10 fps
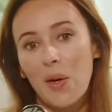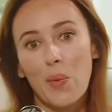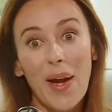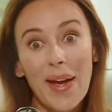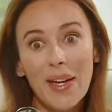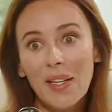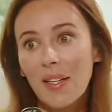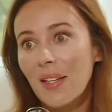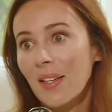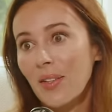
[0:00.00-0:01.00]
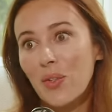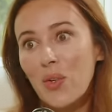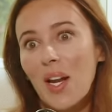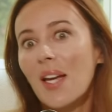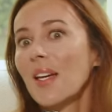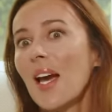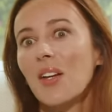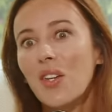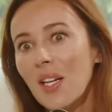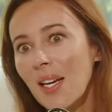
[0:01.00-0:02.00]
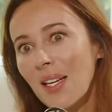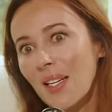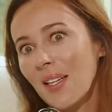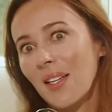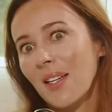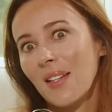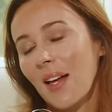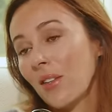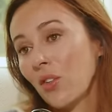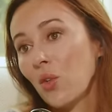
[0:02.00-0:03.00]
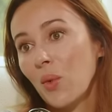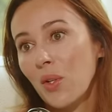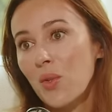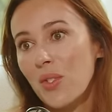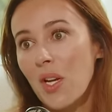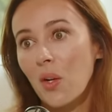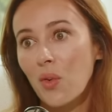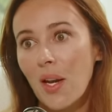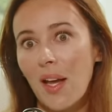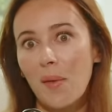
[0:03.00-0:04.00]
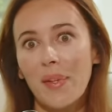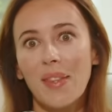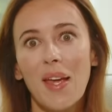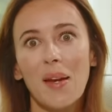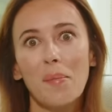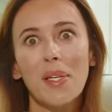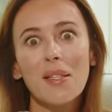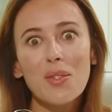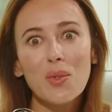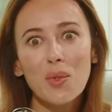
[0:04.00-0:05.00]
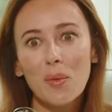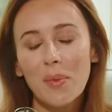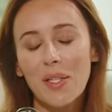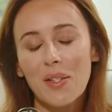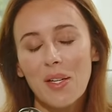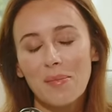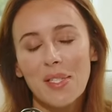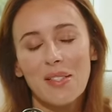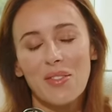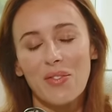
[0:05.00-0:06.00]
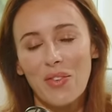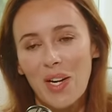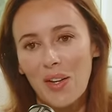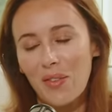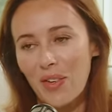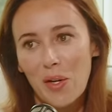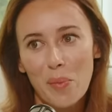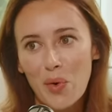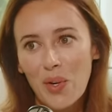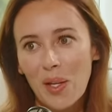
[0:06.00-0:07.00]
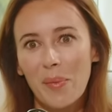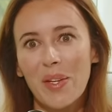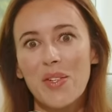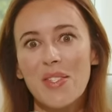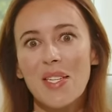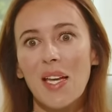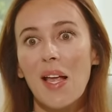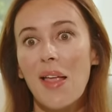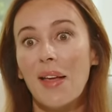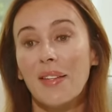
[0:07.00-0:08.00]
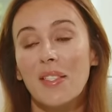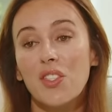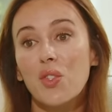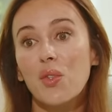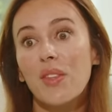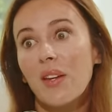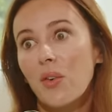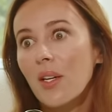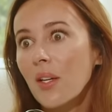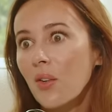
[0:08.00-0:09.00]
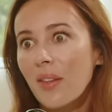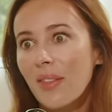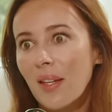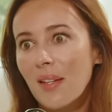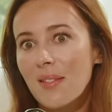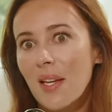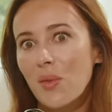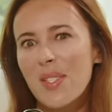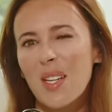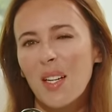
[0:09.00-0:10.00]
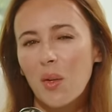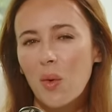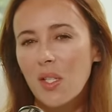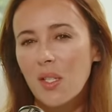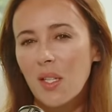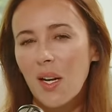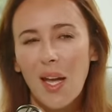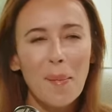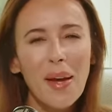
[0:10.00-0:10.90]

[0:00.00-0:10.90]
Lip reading: writing, you know, like calculating that you will use all your life. But then middle school becomes very, very boring because they teach you theoretical things that you start questioning, like, am